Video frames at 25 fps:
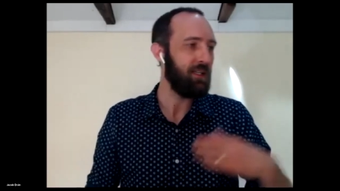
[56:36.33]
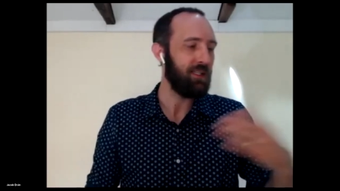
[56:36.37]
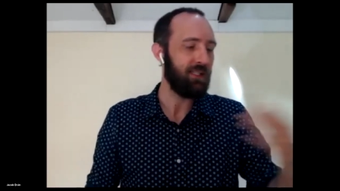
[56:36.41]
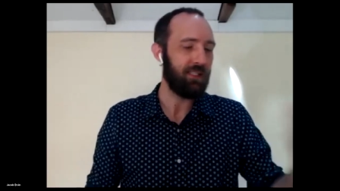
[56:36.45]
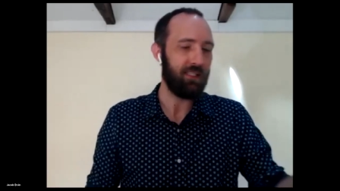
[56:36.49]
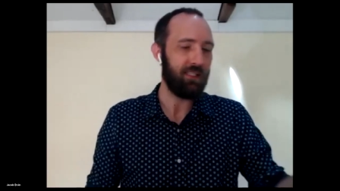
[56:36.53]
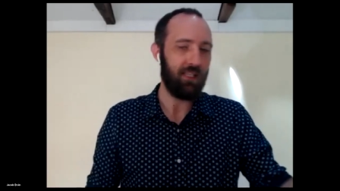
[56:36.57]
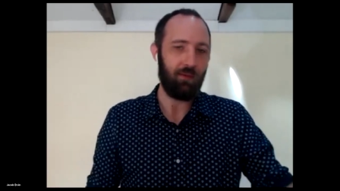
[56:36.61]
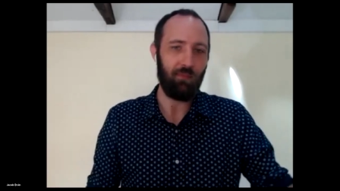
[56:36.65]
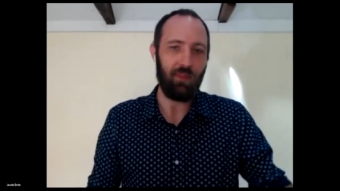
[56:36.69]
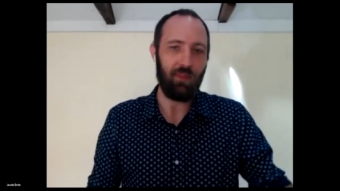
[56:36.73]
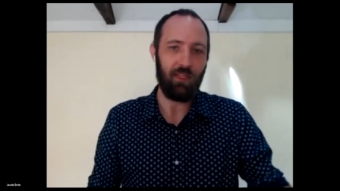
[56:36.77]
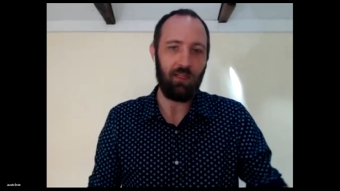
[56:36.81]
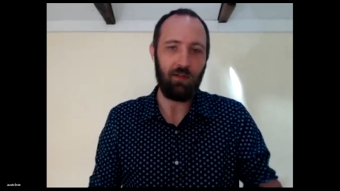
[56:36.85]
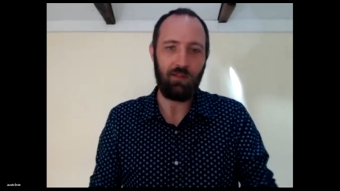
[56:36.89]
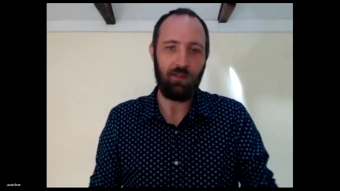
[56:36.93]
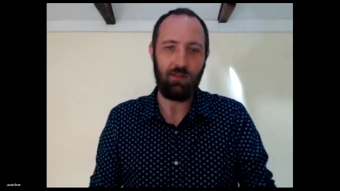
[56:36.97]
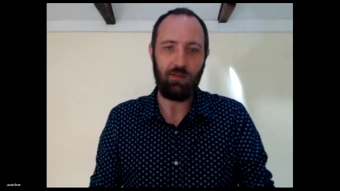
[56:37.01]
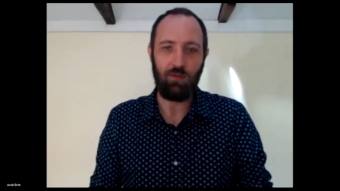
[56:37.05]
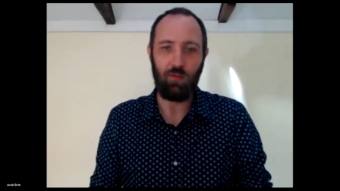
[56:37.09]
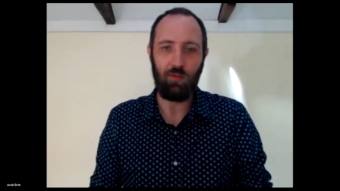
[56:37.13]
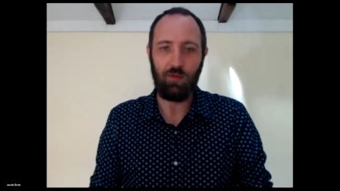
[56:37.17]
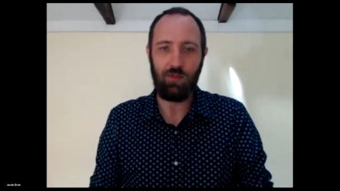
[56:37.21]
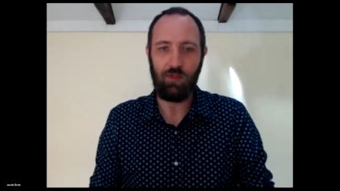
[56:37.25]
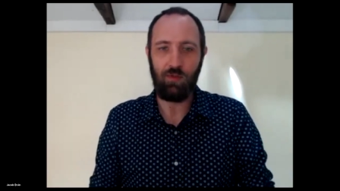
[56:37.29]
Same
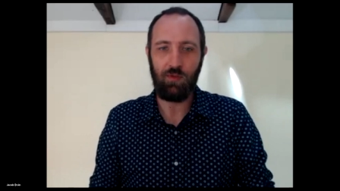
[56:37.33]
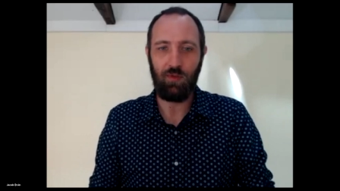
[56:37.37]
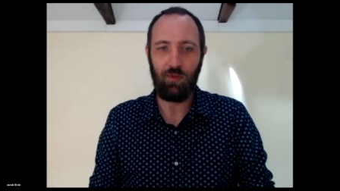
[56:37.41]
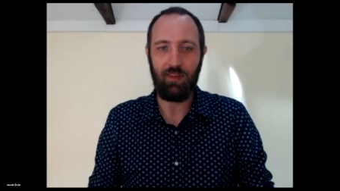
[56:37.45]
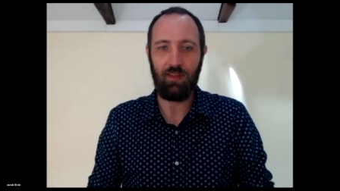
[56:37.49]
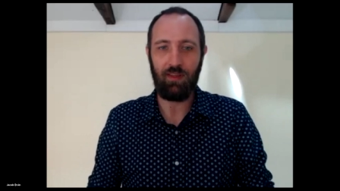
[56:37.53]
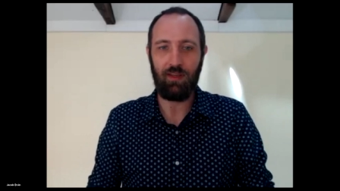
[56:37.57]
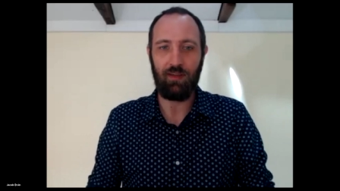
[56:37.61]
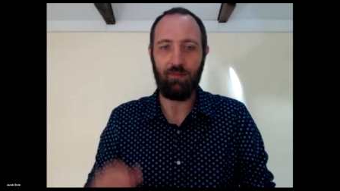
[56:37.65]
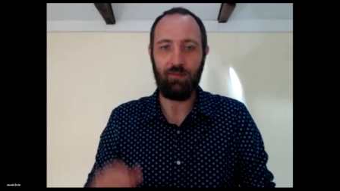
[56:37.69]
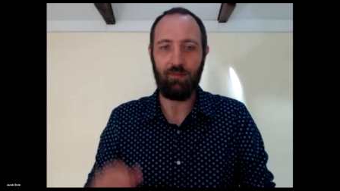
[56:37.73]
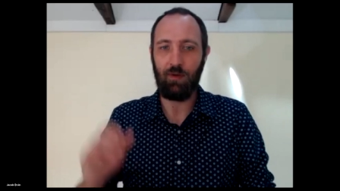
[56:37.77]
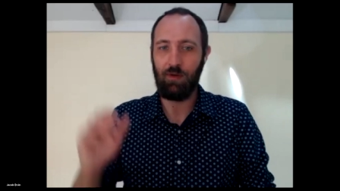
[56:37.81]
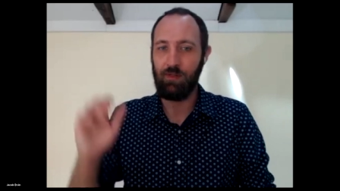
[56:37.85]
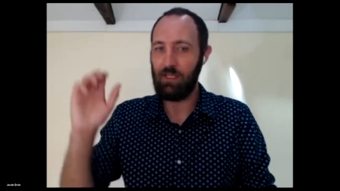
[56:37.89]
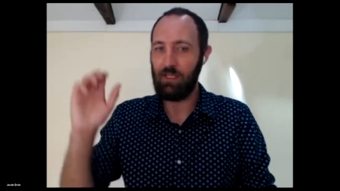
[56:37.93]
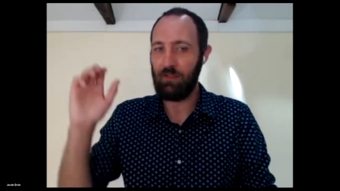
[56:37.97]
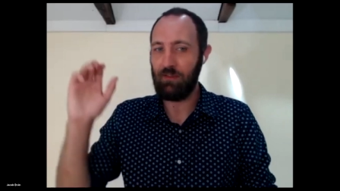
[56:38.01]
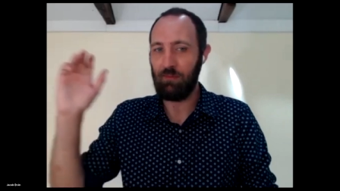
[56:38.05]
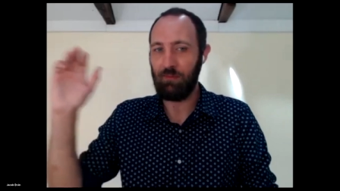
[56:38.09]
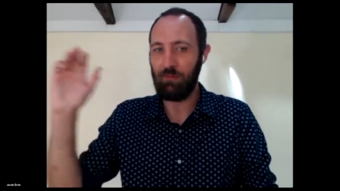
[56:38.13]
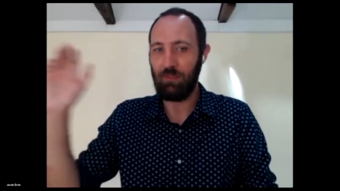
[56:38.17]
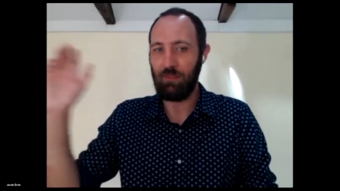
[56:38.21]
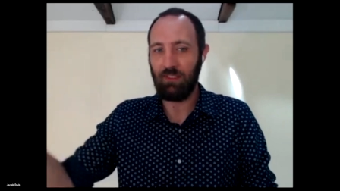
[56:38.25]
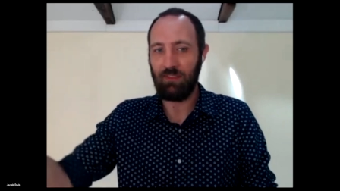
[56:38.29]
thing with folks out
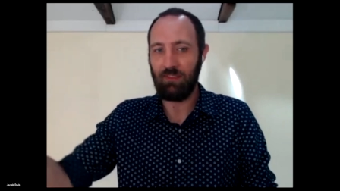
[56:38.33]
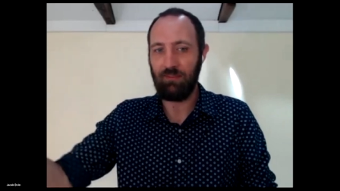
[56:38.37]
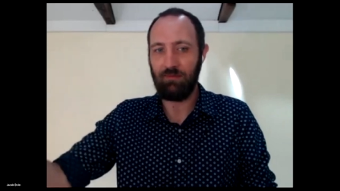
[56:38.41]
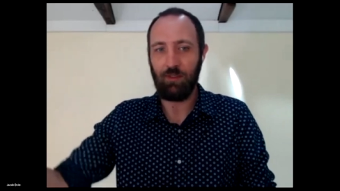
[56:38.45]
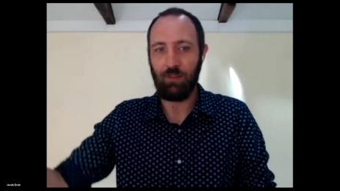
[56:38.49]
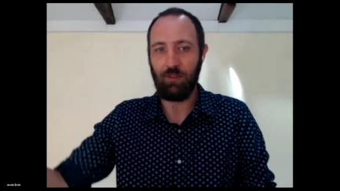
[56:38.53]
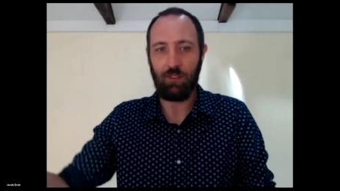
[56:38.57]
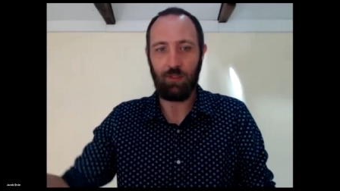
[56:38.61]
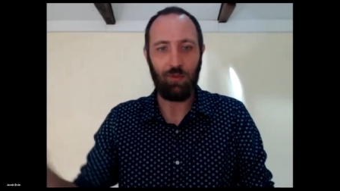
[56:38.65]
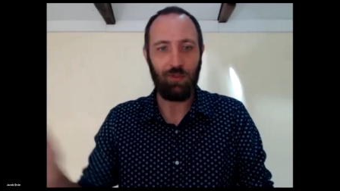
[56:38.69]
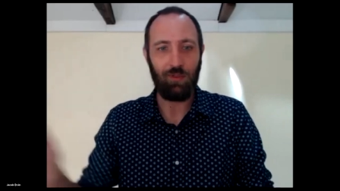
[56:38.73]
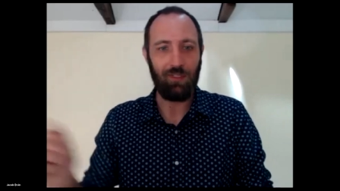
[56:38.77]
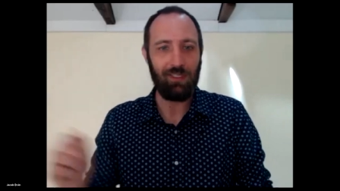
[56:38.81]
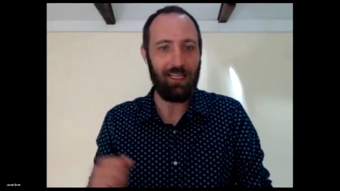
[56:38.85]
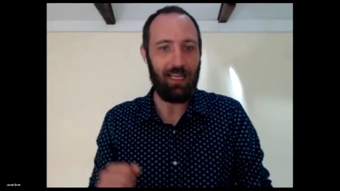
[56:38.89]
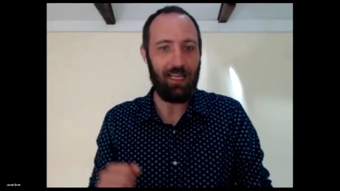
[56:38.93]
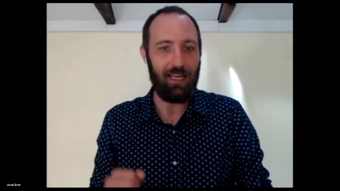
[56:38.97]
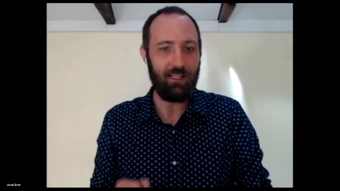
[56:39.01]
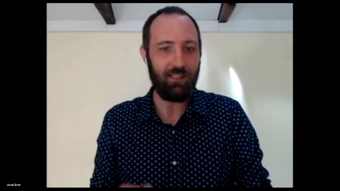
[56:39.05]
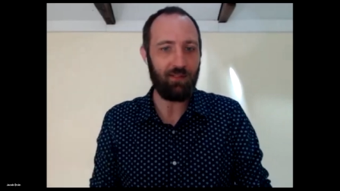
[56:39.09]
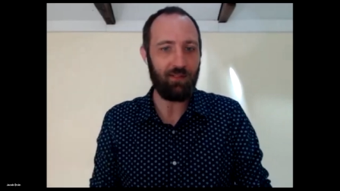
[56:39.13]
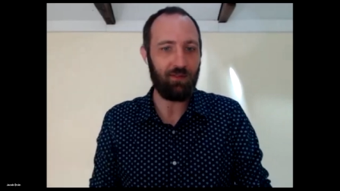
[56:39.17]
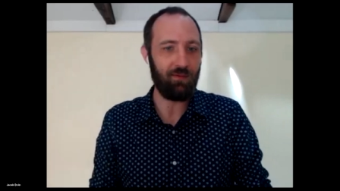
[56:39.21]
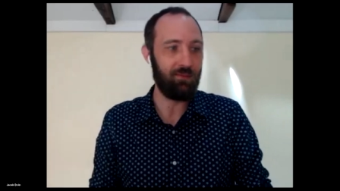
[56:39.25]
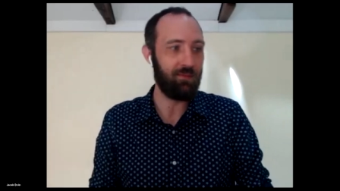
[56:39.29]
there building virtual
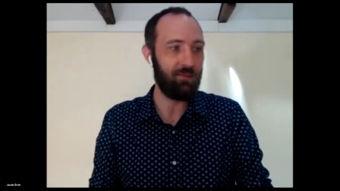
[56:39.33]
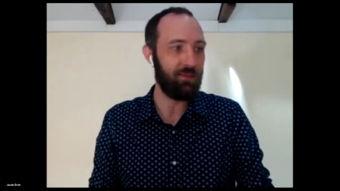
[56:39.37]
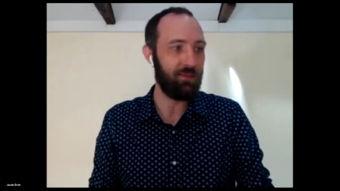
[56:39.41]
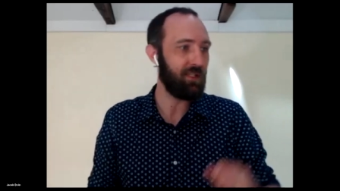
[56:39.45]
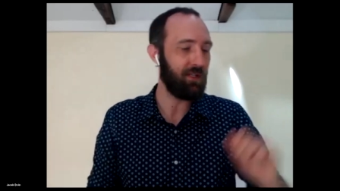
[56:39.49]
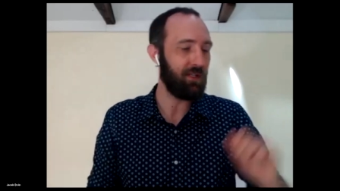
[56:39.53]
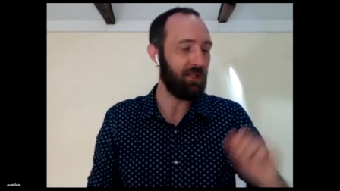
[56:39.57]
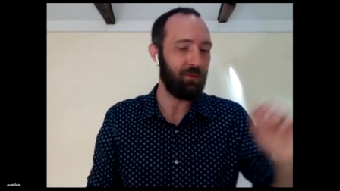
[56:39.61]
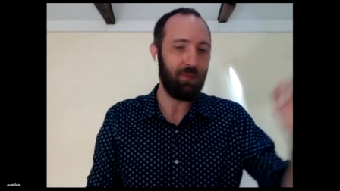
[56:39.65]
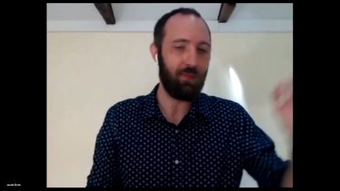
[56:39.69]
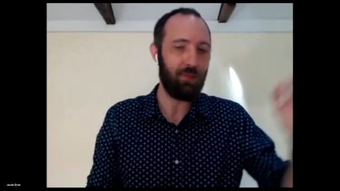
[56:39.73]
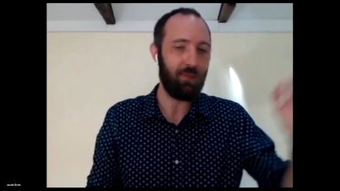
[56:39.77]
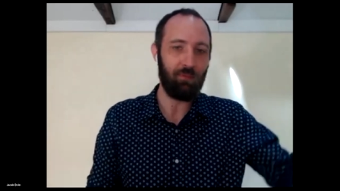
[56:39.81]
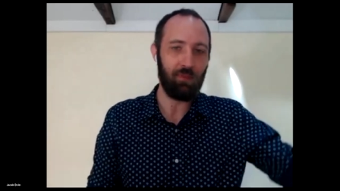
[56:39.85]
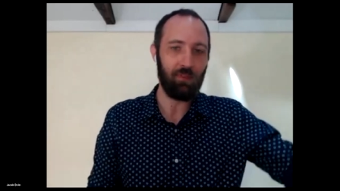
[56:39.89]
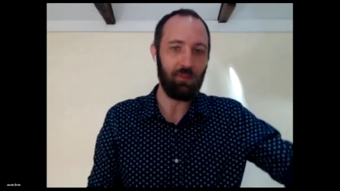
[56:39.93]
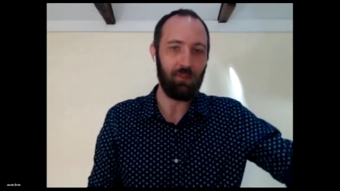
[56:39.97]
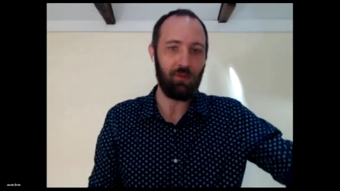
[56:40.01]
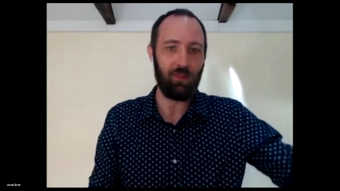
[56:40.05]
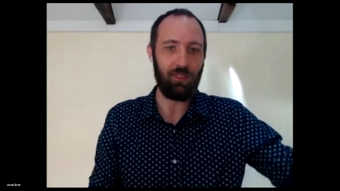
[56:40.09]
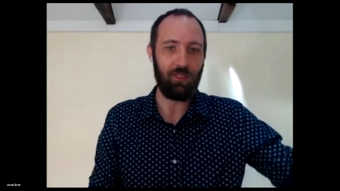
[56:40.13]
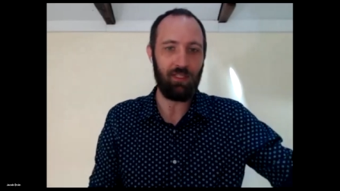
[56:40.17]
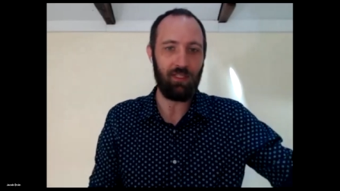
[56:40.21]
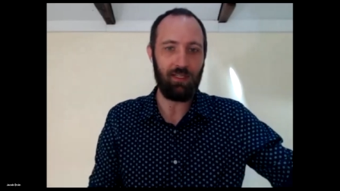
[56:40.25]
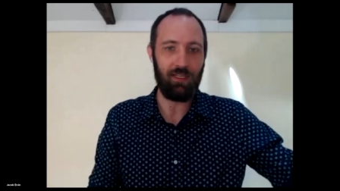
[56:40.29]
classrooms. There are people
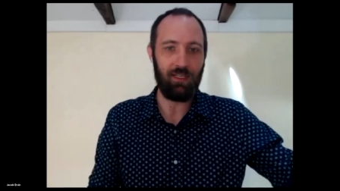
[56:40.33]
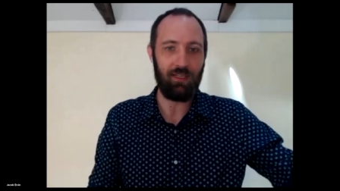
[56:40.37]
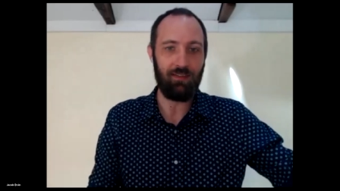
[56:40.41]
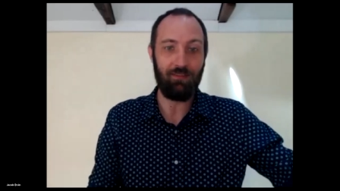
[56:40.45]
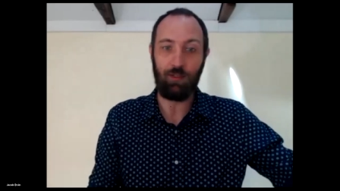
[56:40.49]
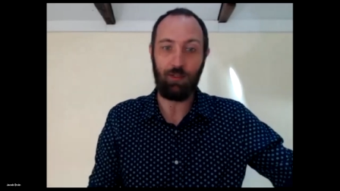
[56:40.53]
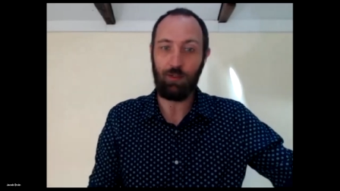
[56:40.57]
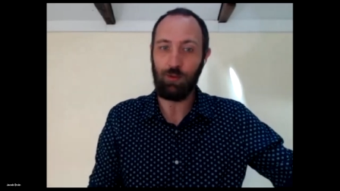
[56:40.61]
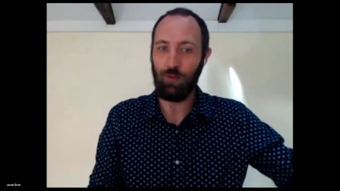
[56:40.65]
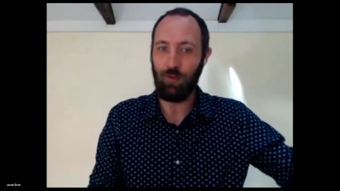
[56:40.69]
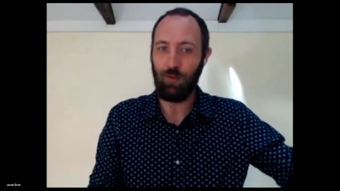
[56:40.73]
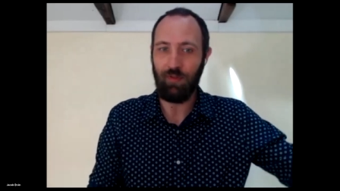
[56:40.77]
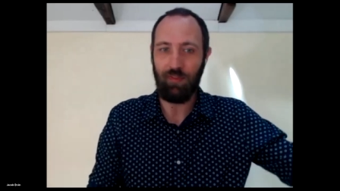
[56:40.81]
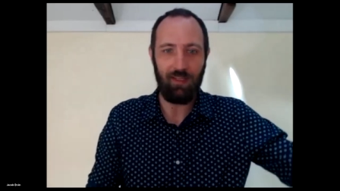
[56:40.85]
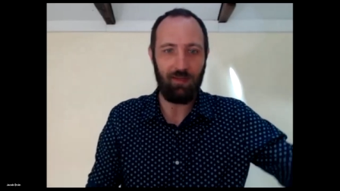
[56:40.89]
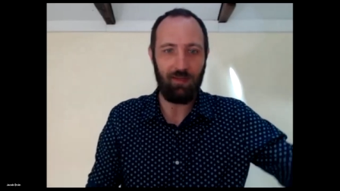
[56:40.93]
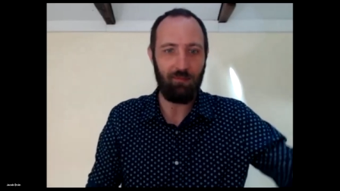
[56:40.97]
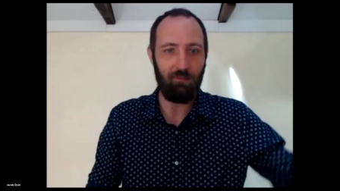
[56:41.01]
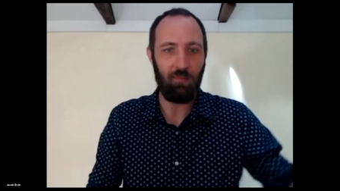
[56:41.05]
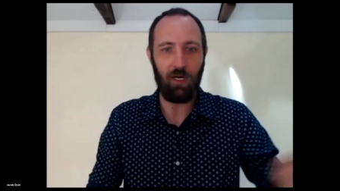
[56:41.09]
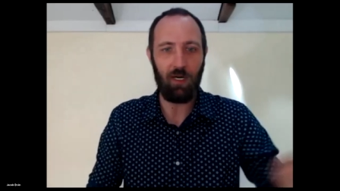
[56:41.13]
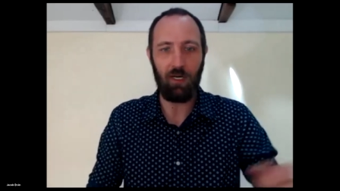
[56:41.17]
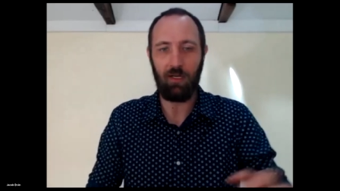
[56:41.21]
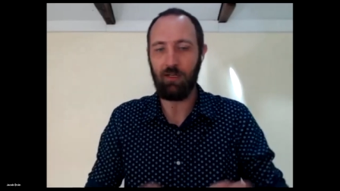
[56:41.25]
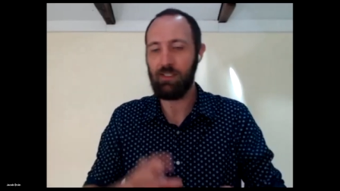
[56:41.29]
doing virtual
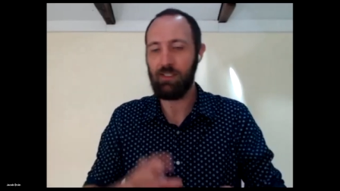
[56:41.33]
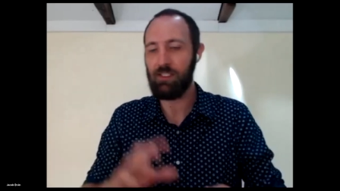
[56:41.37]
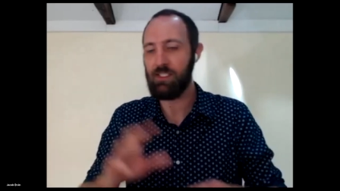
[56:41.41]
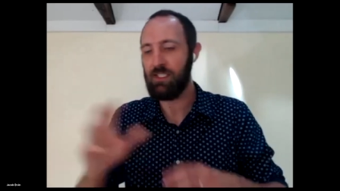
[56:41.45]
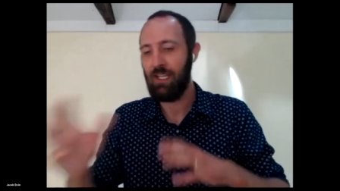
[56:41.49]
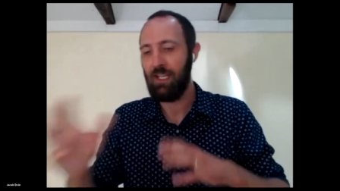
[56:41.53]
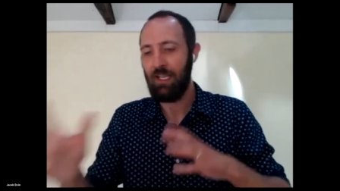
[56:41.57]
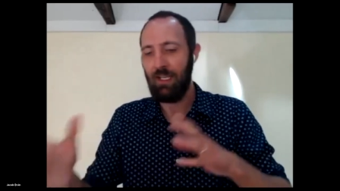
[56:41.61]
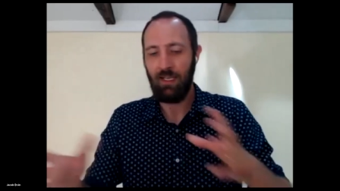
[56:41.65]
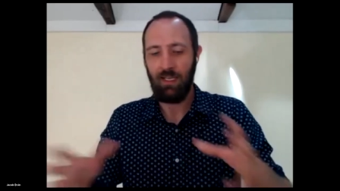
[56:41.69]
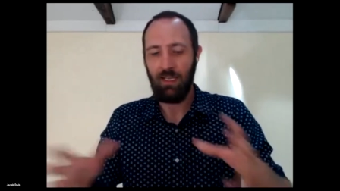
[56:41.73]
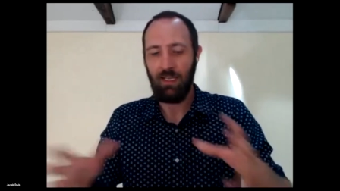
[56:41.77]
theme parks.